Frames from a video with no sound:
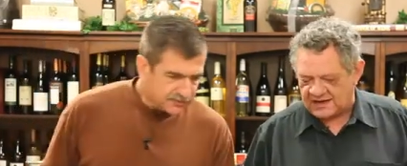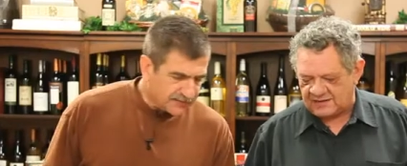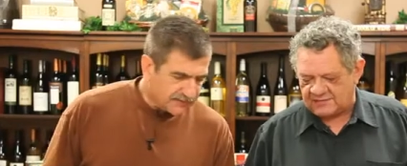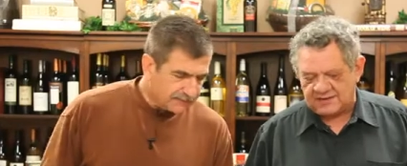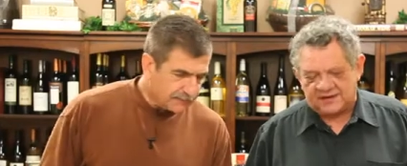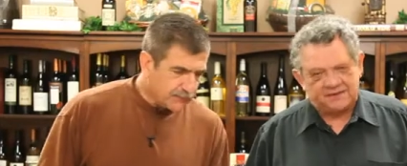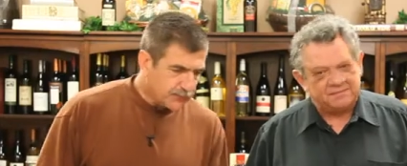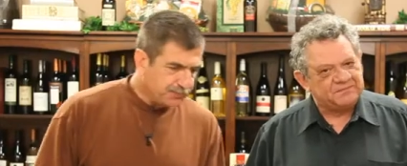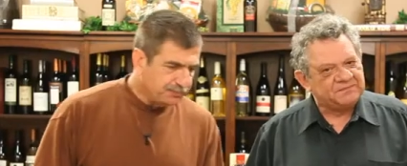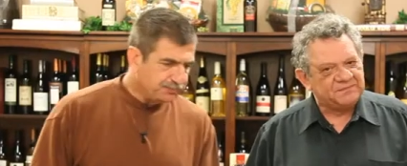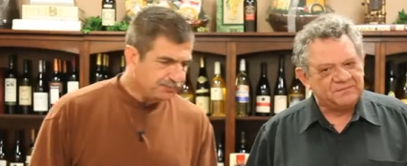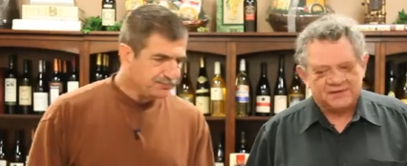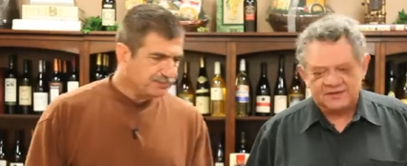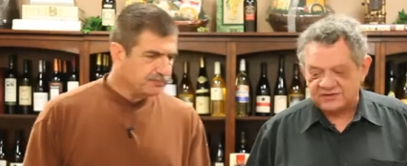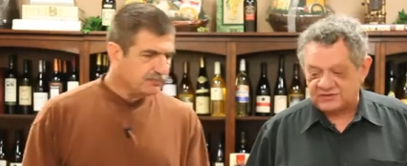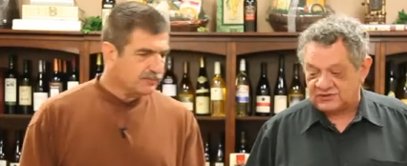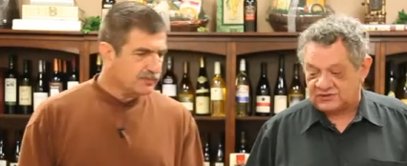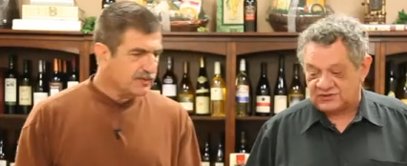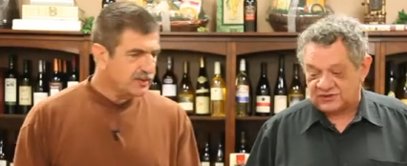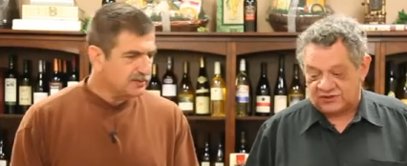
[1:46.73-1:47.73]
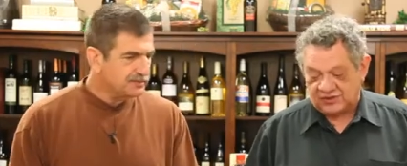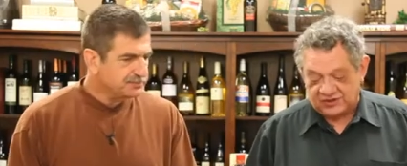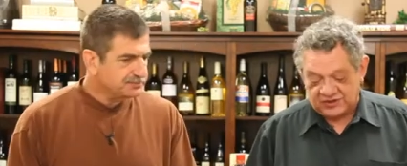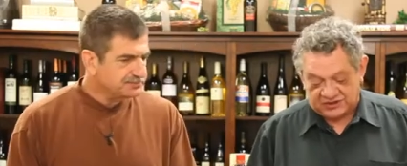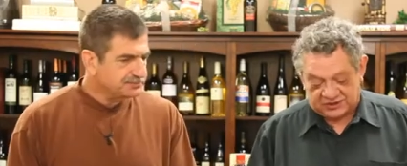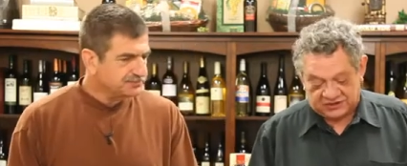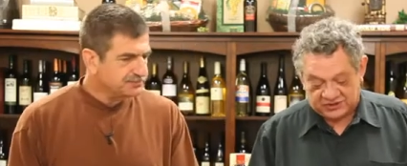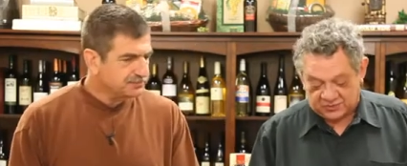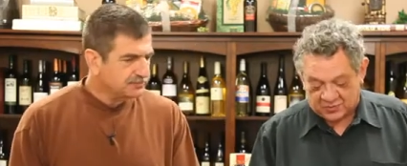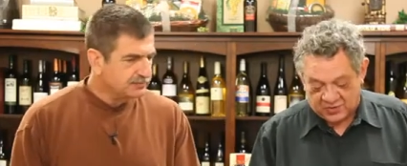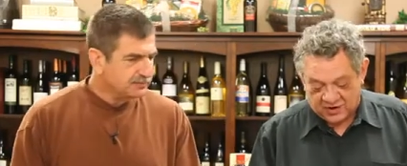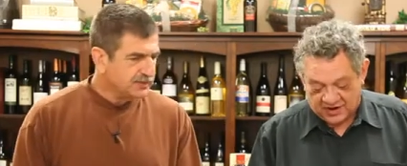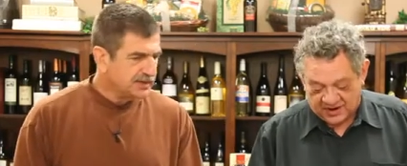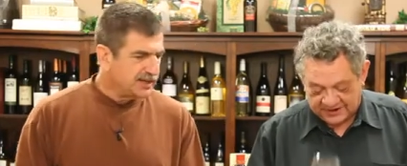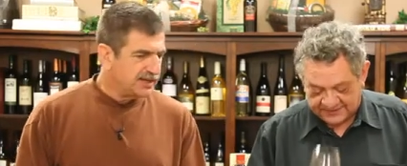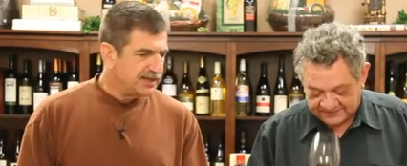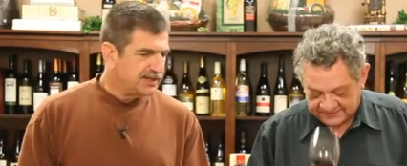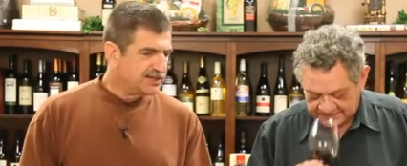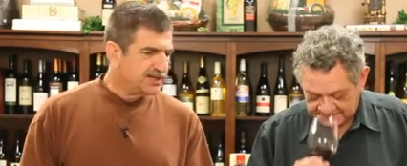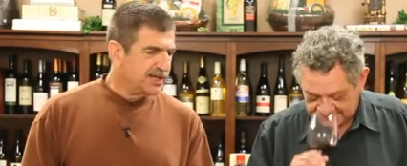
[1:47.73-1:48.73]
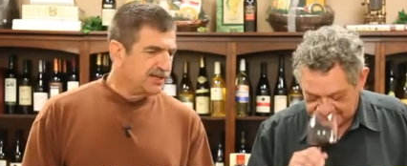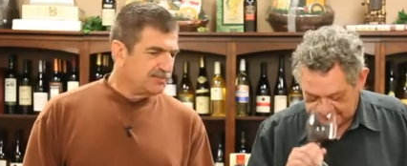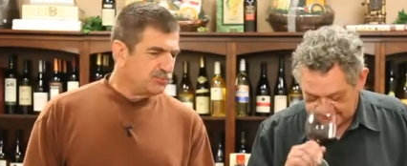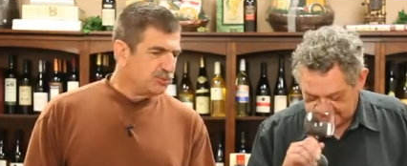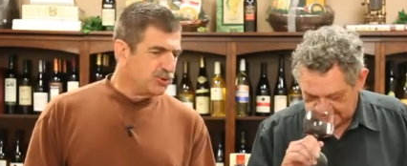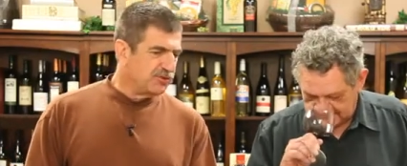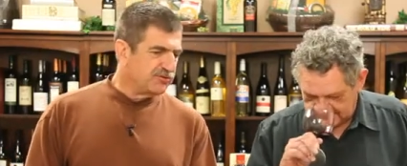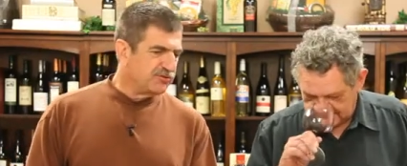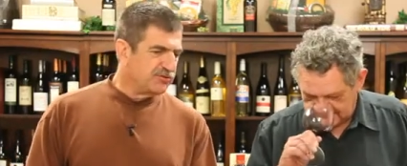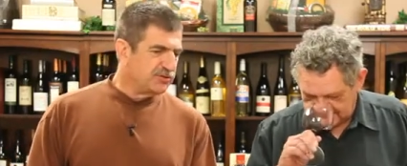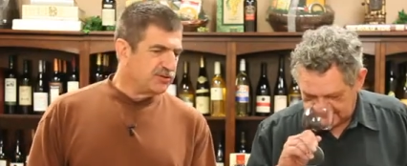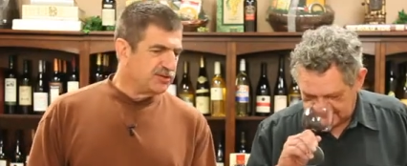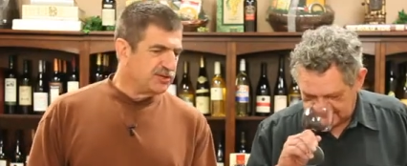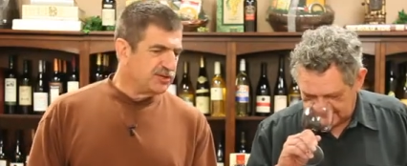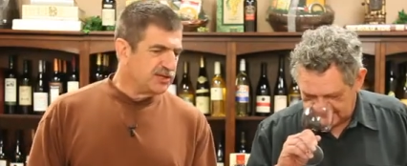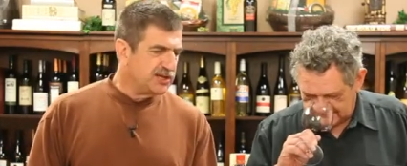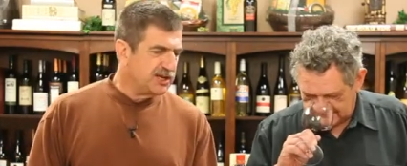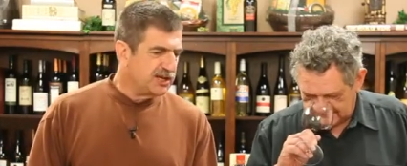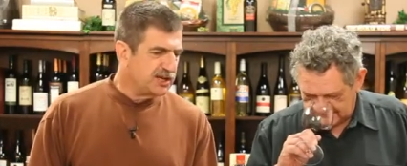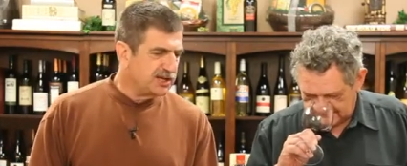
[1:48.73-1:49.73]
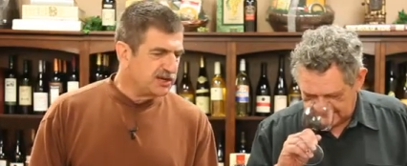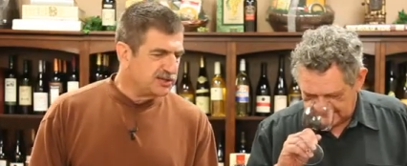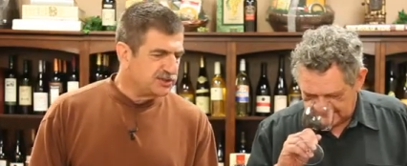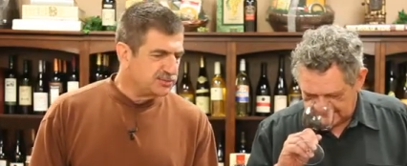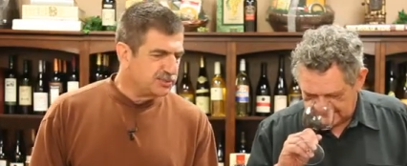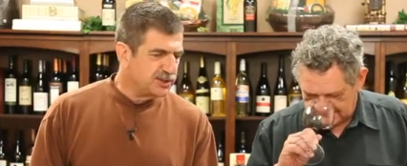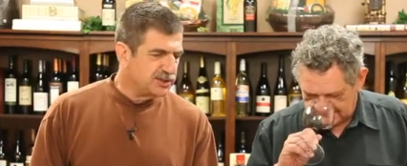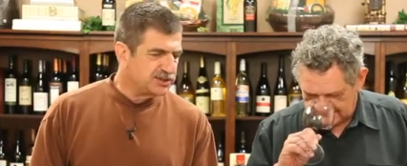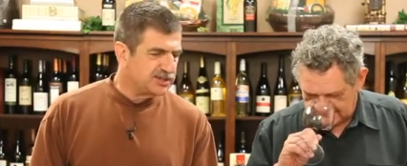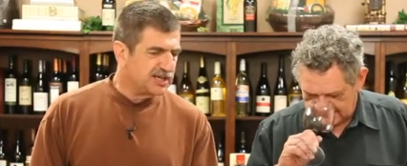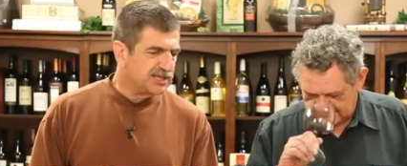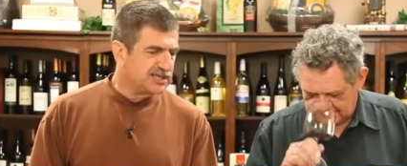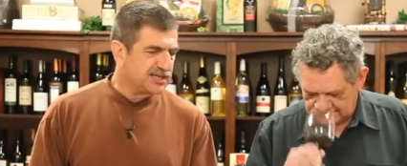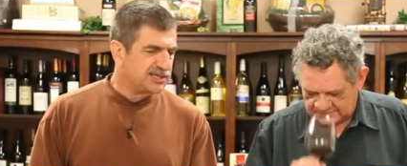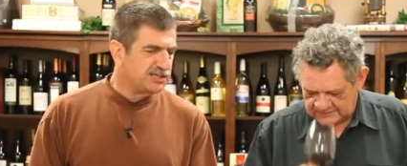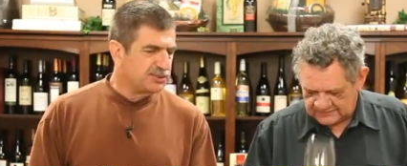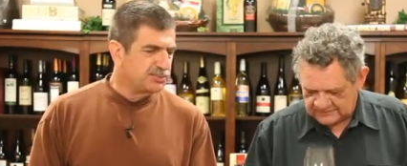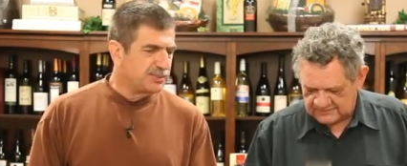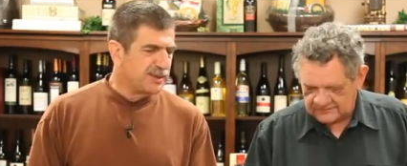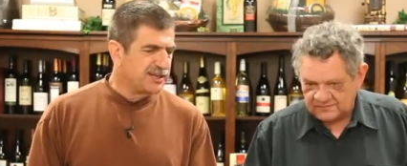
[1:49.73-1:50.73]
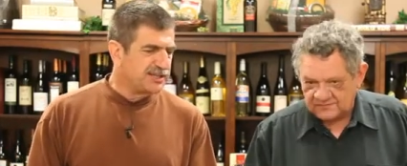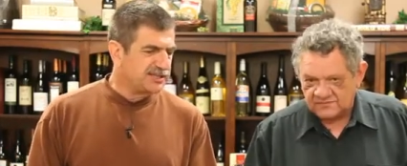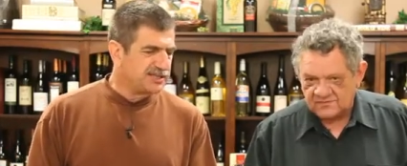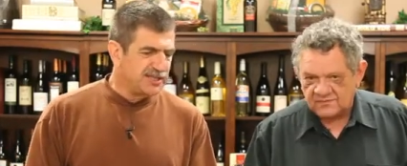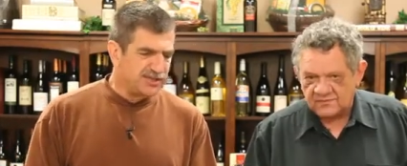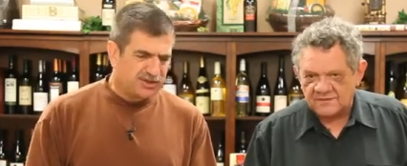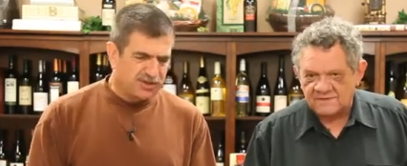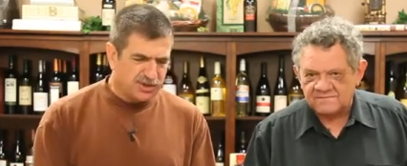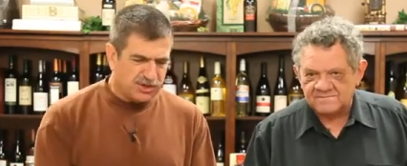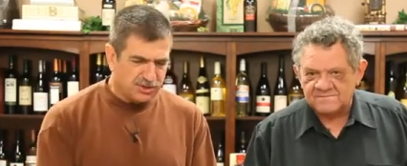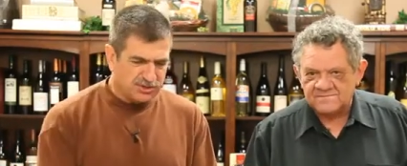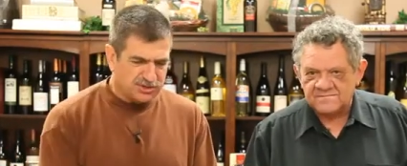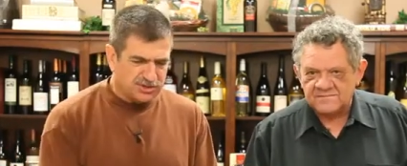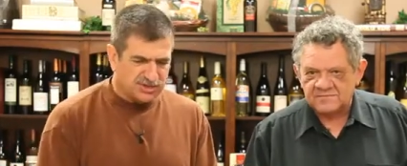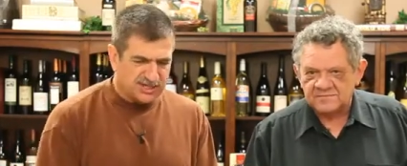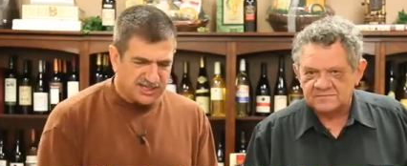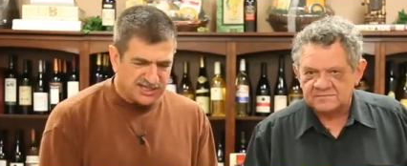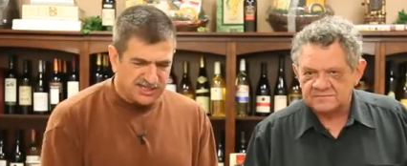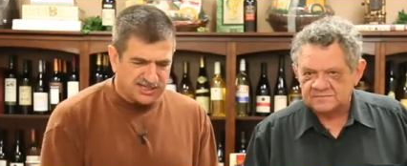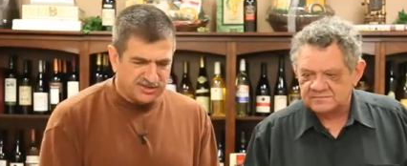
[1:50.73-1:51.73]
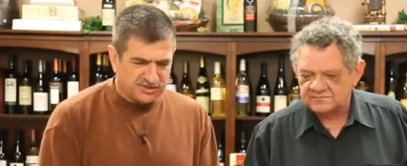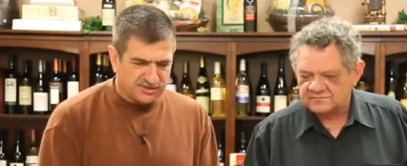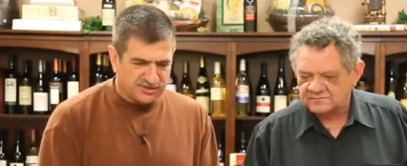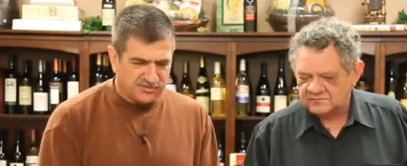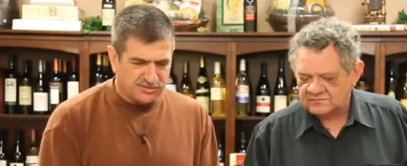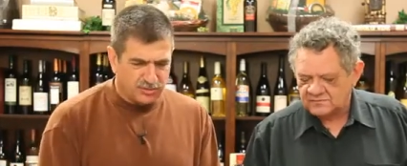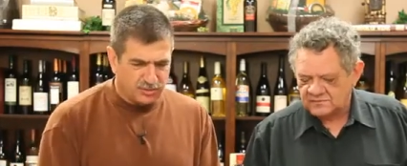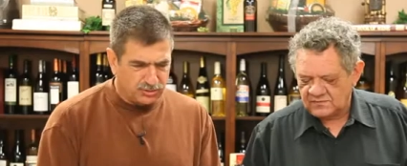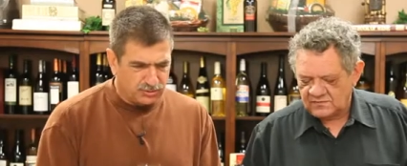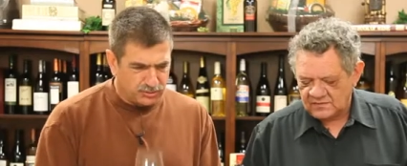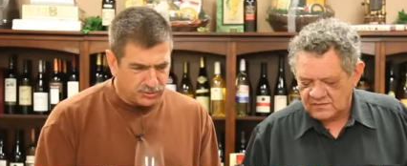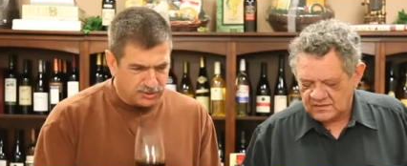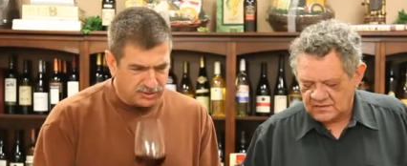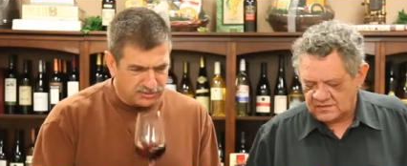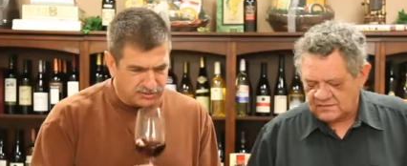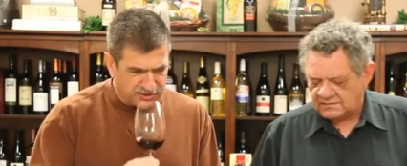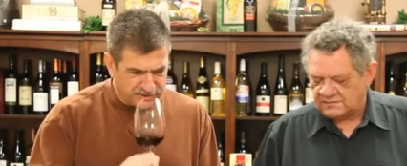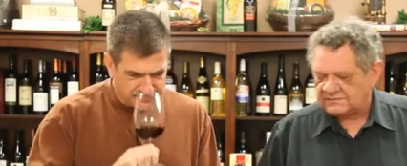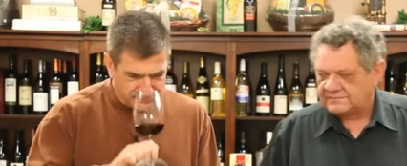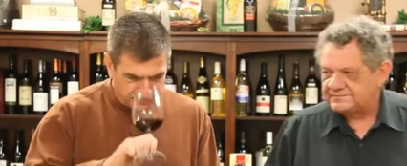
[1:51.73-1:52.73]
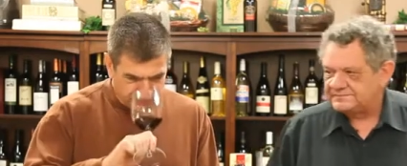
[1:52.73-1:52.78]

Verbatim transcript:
Speaker 1: But it's a delicious wine. Yeah, it's got more fruit than Chianti does, but it's got that spicy, and the nose has got that sort of old world, but